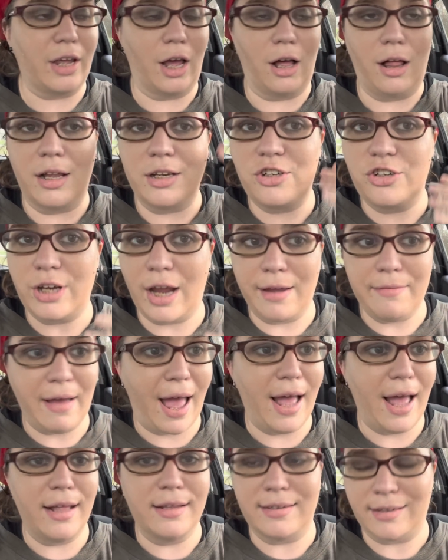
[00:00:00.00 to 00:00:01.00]
They all had shaved
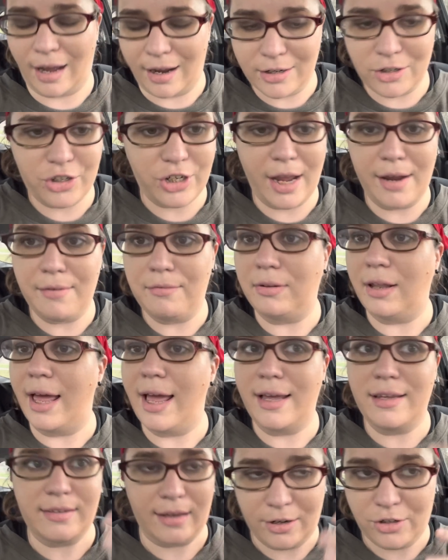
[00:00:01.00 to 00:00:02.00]
heads, unshaved
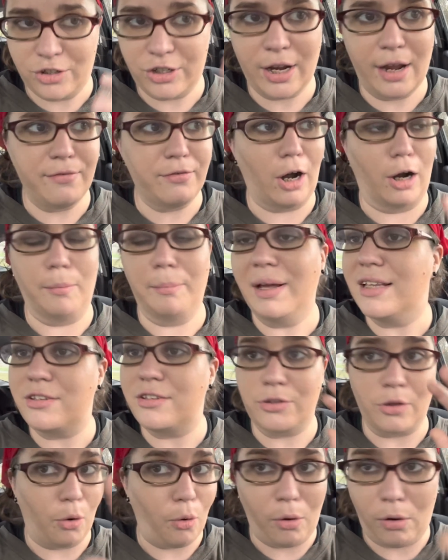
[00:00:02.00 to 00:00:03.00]
legs, unshaved
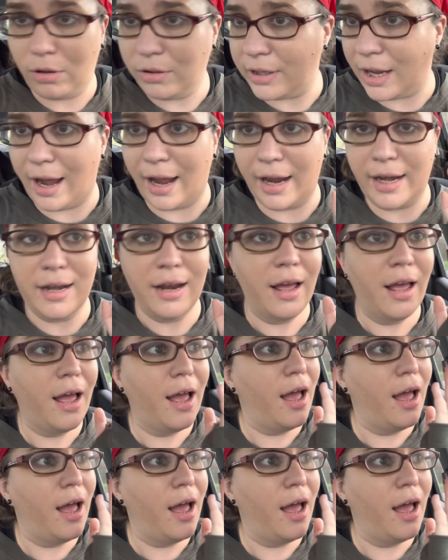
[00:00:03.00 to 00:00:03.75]
armpits, the whole nine.